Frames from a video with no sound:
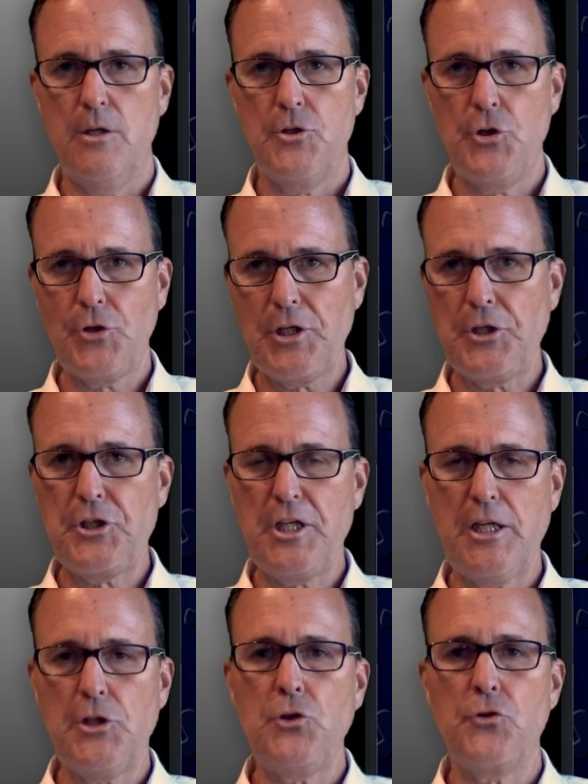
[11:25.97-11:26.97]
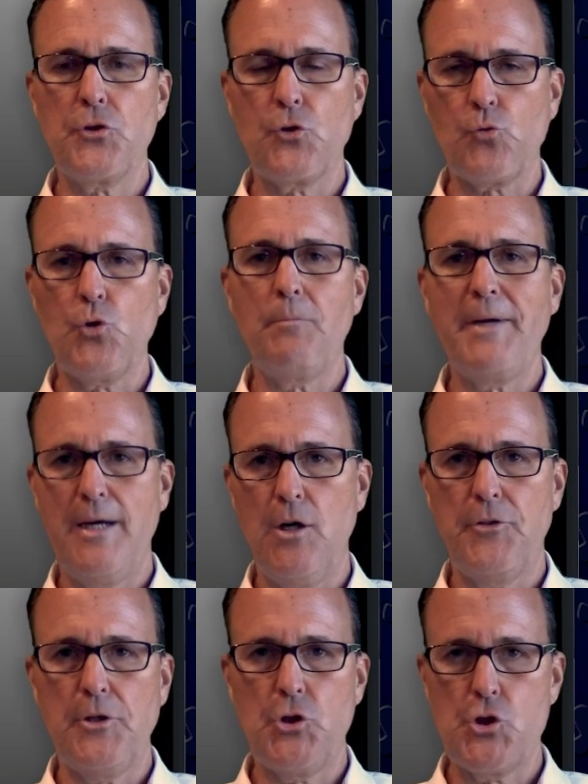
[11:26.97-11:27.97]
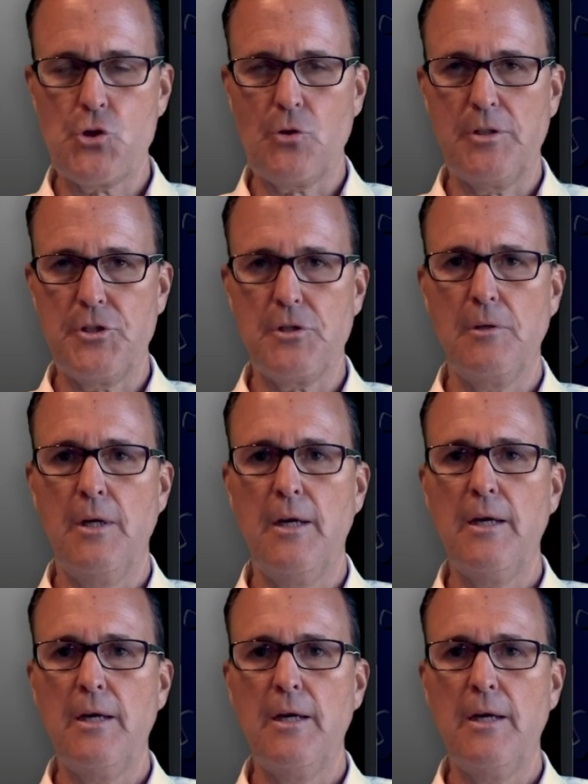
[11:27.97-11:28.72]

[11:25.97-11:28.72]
to continue the group health insurance